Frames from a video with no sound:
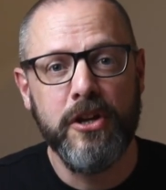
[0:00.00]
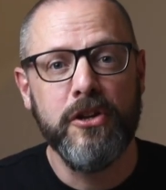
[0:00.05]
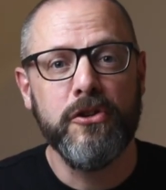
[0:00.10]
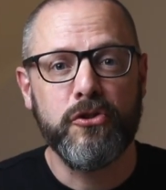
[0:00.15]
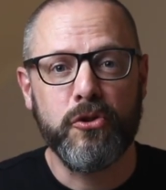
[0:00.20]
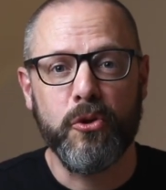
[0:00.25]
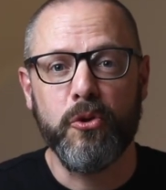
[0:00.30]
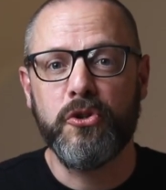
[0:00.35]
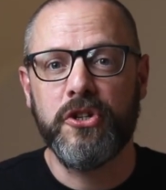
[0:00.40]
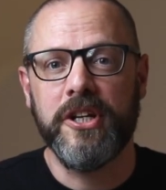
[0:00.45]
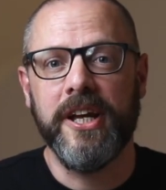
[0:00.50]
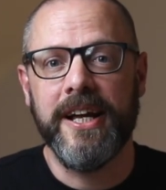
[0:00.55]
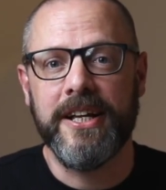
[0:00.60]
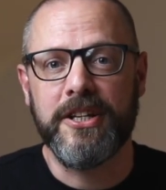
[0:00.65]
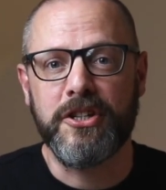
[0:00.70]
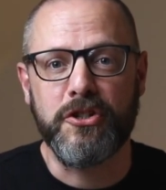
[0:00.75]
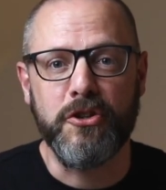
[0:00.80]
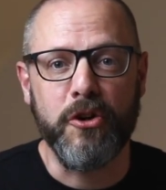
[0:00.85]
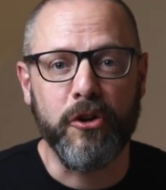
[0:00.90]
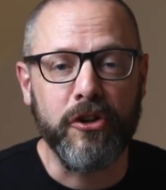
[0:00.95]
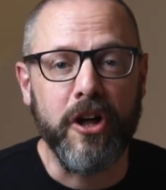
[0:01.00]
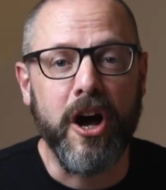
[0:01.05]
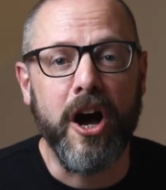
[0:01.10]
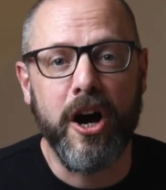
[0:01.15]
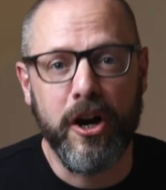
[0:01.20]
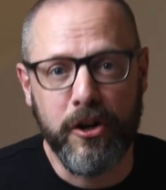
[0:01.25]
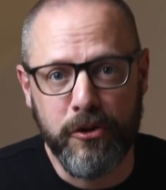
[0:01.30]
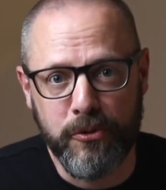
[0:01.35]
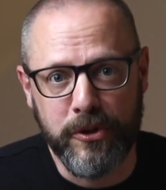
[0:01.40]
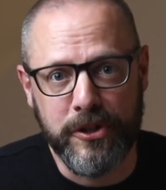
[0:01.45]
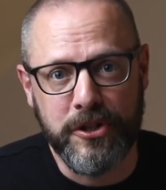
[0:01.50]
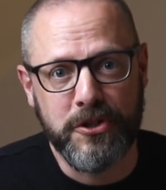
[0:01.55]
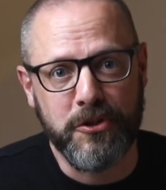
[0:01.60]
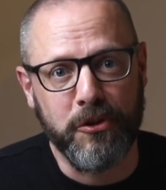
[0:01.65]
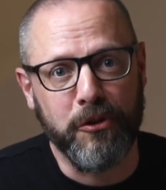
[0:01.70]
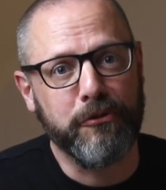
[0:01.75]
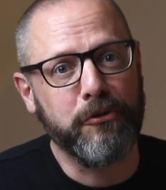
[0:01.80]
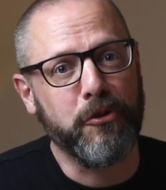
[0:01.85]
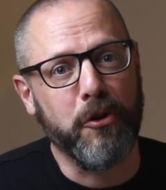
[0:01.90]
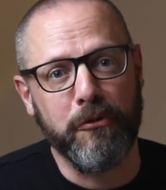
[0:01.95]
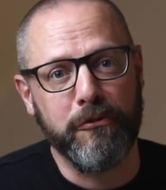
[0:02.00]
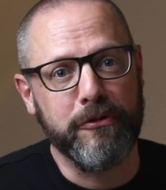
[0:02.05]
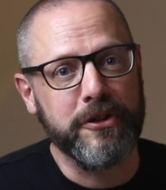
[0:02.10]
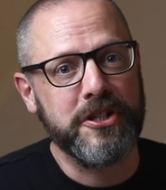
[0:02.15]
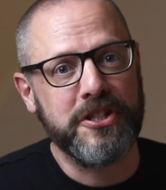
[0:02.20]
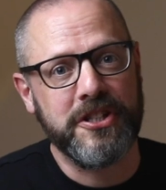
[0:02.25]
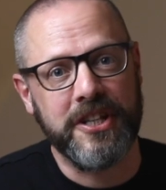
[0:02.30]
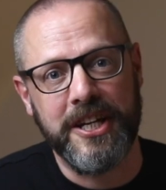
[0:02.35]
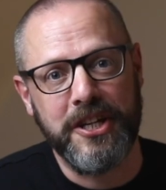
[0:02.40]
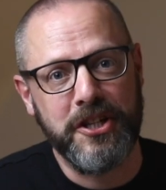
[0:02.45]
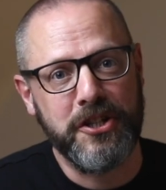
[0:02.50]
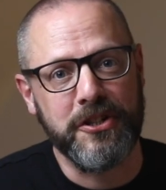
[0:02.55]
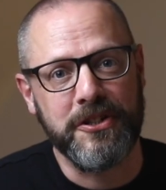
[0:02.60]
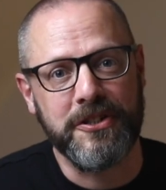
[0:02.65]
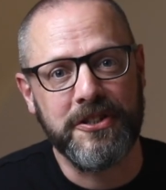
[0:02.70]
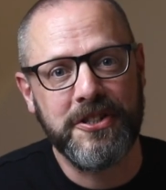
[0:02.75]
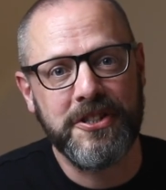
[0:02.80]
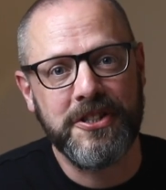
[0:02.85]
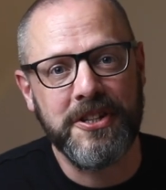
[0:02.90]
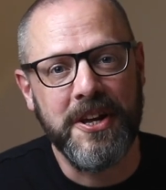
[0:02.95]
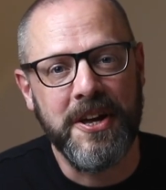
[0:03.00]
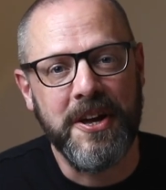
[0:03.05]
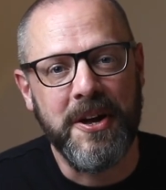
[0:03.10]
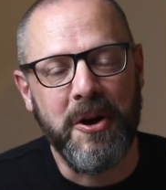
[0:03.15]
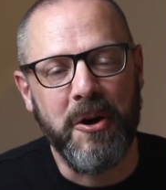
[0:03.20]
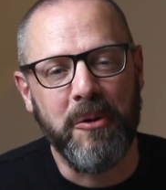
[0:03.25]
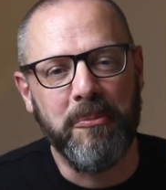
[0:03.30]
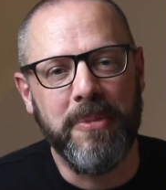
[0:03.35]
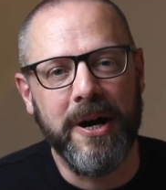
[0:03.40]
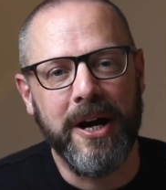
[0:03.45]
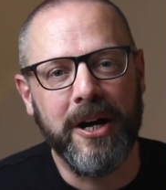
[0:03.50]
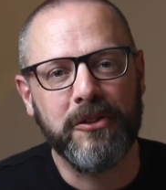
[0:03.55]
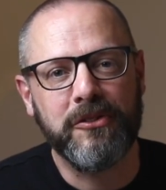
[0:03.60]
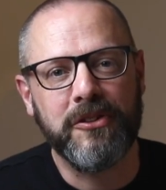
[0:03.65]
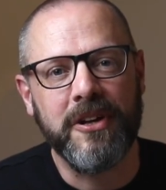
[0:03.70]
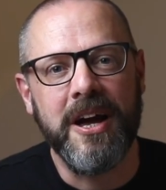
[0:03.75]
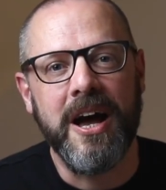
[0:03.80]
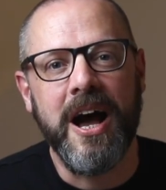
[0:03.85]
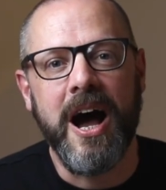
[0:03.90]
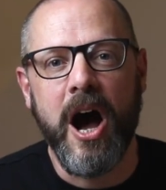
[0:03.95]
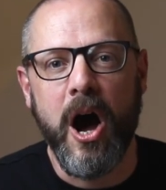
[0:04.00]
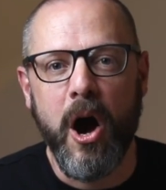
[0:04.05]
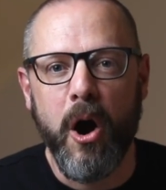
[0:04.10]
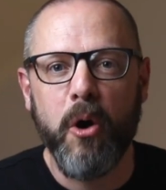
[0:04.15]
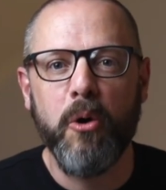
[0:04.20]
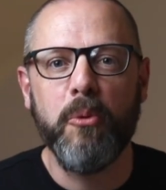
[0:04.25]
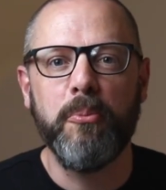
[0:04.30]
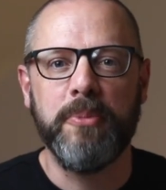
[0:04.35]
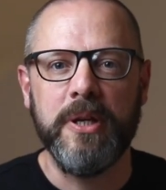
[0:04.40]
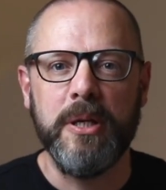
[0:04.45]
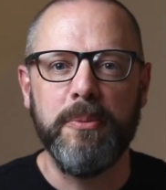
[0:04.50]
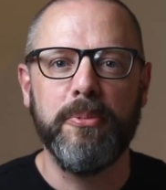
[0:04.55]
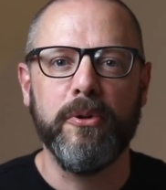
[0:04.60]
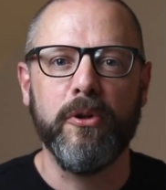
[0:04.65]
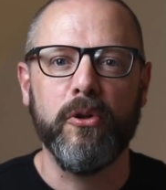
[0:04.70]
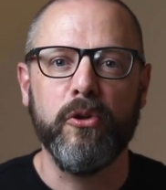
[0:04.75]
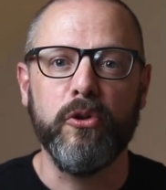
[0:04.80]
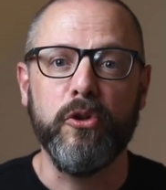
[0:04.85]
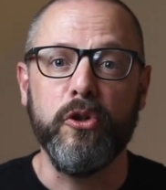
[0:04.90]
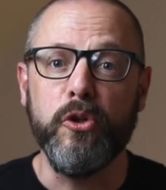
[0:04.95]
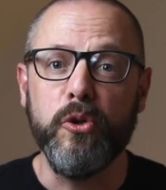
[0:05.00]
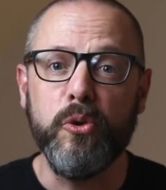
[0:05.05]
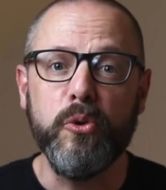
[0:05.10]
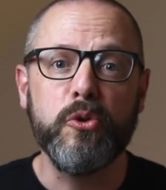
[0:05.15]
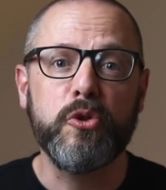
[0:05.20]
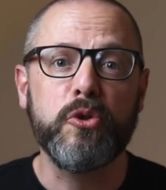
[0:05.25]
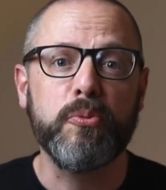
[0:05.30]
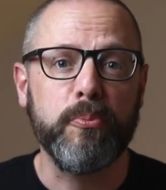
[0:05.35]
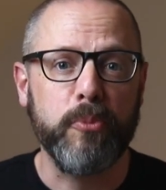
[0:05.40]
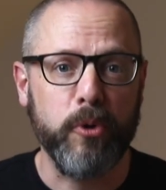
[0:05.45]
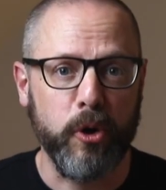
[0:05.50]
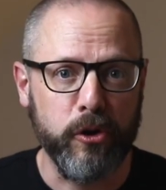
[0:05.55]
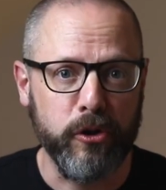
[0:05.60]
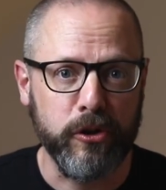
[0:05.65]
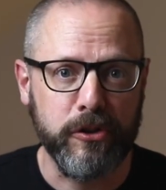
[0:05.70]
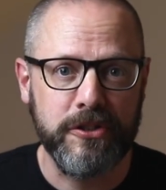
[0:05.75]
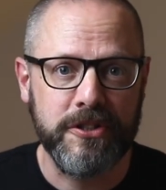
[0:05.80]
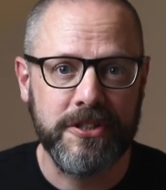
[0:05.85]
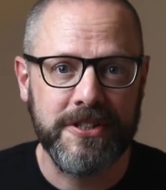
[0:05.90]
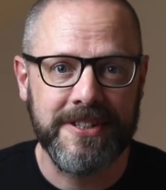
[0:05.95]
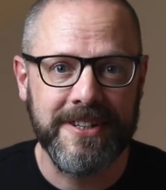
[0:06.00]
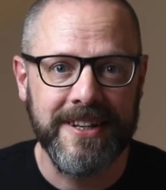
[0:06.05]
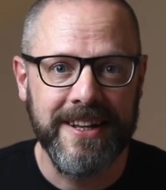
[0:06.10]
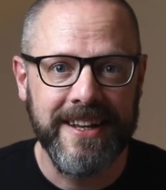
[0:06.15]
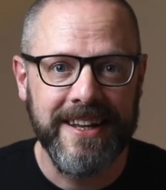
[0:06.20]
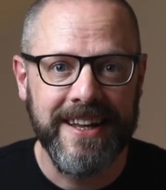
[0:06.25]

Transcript: So she has done hundreds of conversations about how people use products